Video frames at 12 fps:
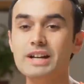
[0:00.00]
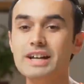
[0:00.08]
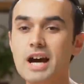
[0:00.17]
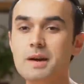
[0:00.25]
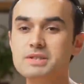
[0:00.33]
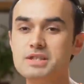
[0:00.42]

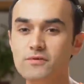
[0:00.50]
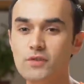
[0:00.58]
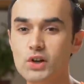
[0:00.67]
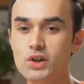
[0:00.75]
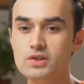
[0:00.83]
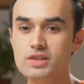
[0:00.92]
comes to
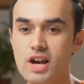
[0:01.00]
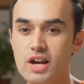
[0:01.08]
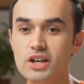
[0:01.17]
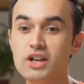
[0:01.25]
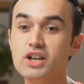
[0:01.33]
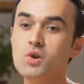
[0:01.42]
photos,
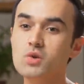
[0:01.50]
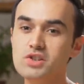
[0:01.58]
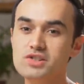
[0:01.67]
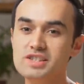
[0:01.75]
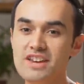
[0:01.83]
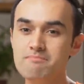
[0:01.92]
you can also
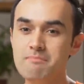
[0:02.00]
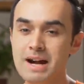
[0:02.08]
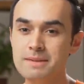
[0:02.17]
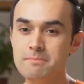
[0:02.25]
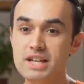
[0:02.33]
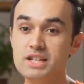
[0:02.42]
save money
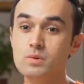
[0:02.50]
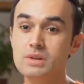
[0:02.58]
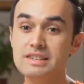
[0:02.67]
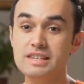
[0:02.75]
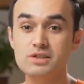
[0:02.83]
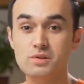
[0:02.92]
by
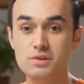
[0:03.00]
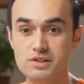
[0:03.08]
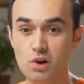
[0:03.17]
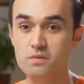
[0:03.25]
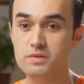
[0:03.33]
doing this yourself as